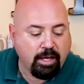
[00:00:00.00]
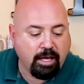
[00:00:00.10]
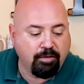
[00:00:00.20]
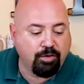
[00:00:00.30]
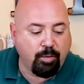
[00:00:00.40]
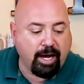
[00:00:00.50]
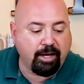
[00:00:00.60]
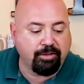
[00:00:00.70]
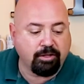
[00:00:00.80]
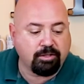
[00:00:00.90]
If you
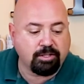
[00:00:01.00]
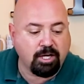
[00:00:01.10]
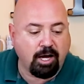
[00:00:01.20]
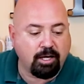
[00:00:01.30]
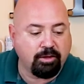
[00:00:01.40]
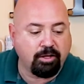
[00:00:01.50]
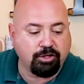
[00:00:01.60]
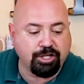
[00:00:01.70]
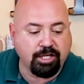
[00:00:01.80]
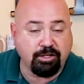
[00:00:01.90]
add the
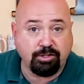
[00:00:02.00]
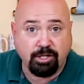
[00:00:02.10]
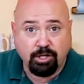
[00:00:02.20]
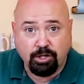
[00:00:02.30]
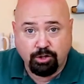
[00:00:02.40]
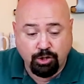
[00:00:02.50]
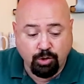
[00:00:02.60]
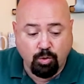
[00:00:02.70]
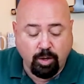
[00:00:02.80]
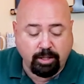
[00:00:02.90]
cheese too
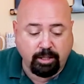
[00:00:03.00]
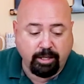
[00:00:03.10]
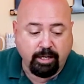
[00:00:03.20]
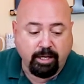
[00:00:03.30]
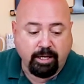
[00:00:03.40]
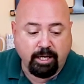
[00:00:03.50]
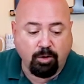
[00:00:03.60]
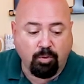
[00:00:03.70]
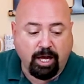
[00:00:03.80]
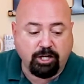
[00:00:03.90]
quickly, it
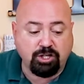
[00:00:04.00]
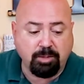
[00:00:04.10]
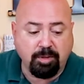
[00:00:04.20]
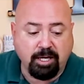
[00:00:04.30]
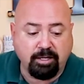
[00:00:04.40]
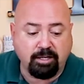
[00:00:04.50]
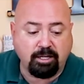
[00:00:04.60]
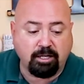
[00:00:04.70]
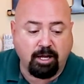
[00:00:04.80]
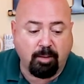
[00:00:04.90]
will actually begin to
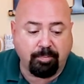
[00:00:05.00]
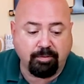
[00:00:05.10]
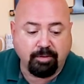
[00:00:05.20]
clump,